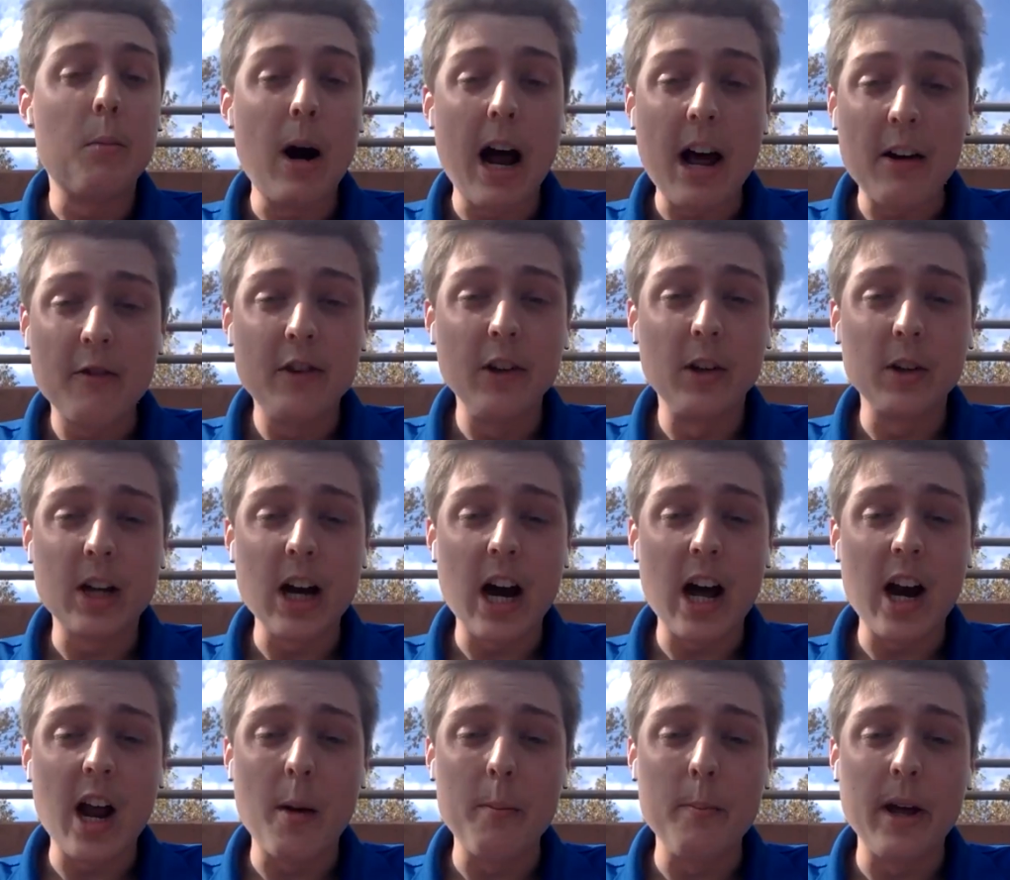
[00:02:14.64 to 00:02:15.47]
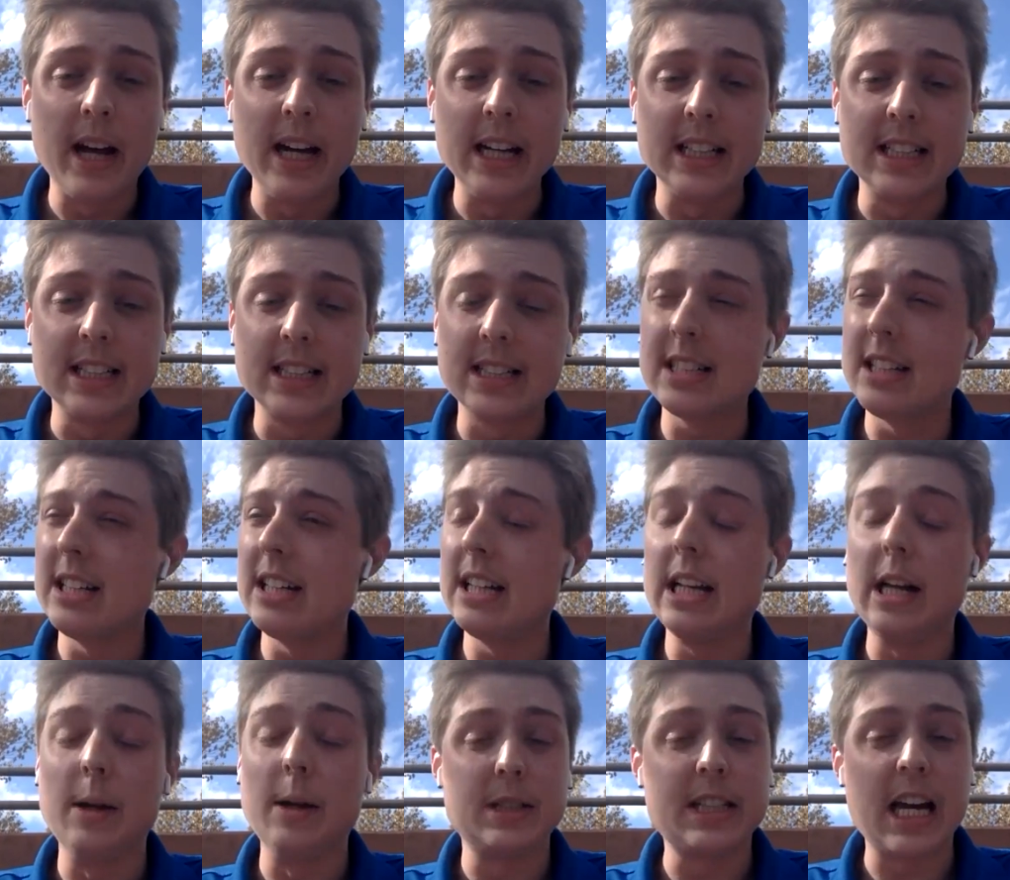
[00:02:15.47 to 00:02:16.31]
Bradfield got on base.
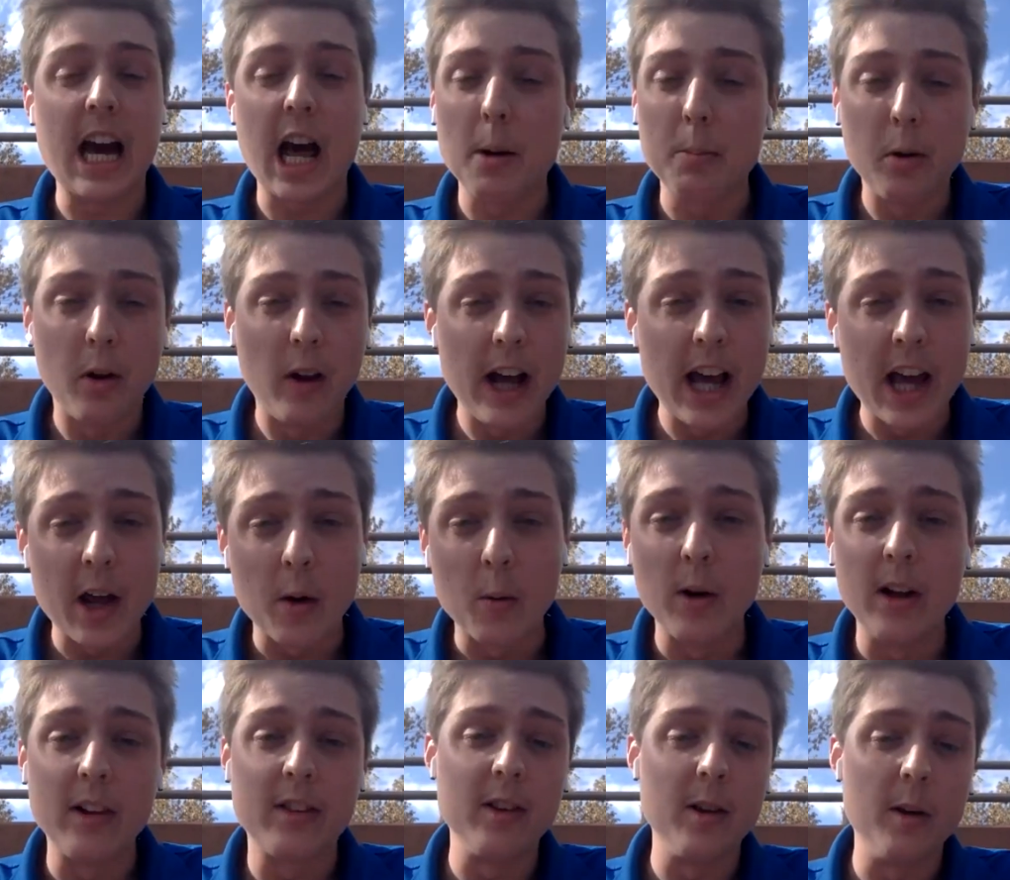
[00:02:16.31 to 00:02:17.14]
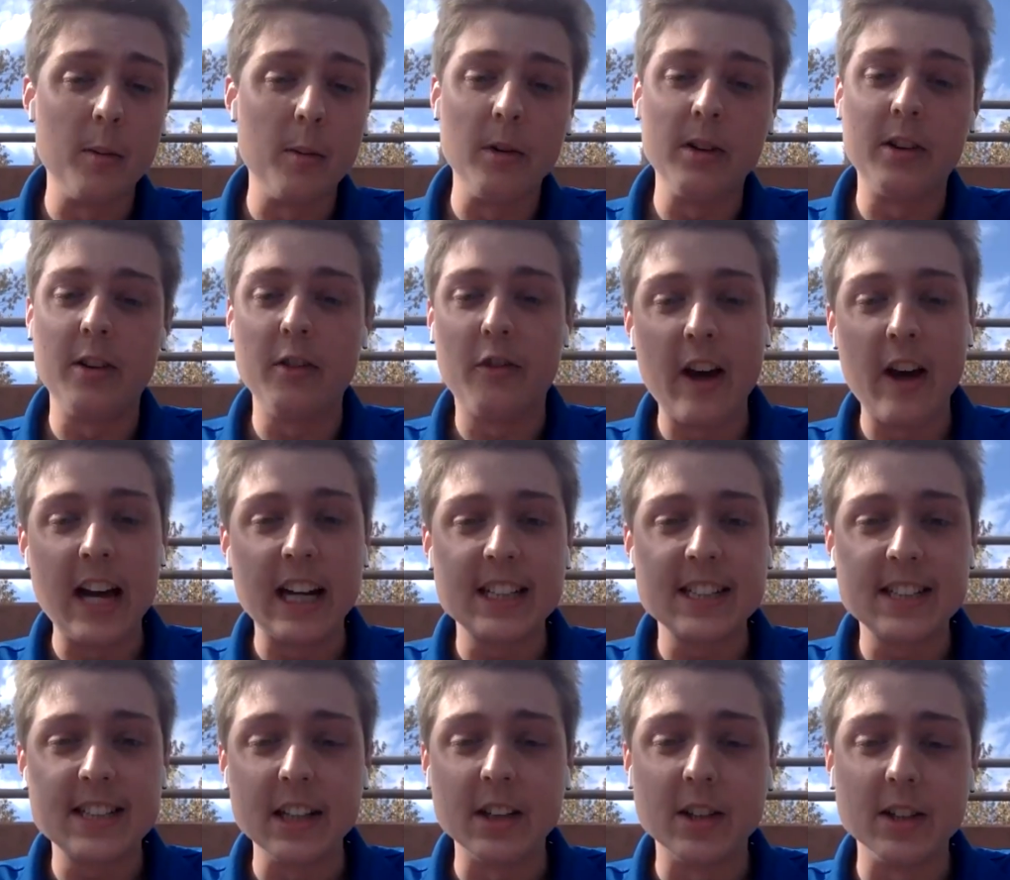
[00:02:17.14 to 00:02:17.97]
He was kind of playing with them with the
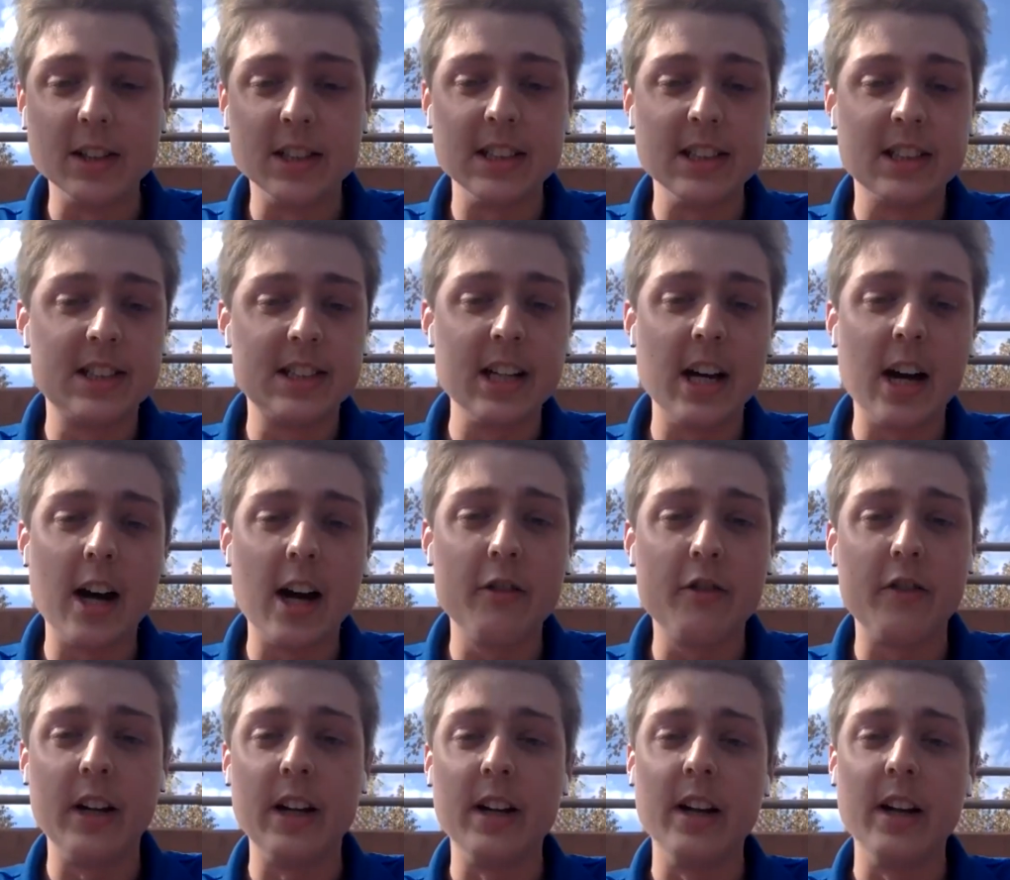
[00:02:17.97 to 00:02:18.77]
fake steals and stuff.